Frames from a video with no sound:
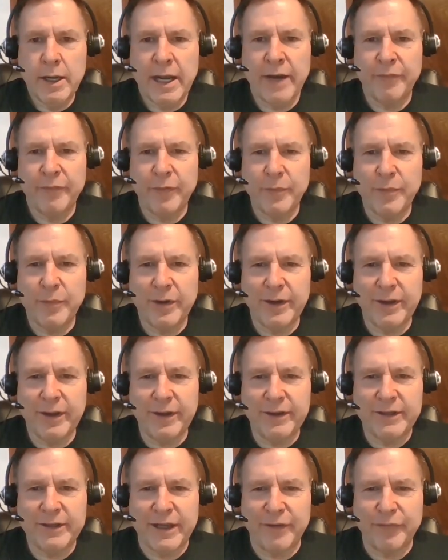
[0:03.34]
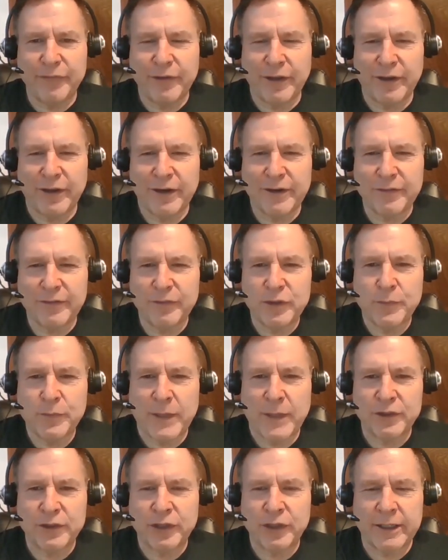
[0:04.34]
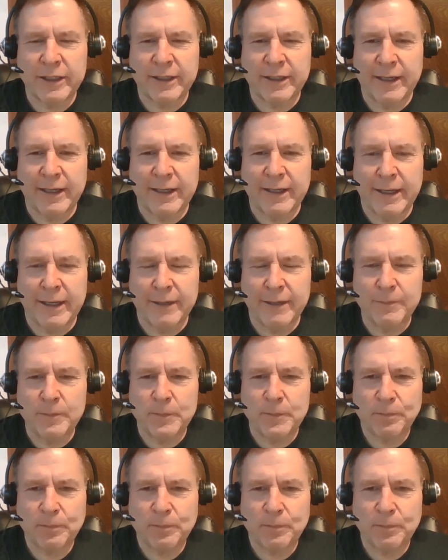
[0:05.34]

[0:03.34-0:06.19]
Hi, everybody. Dave Clark from Spec Check dot net.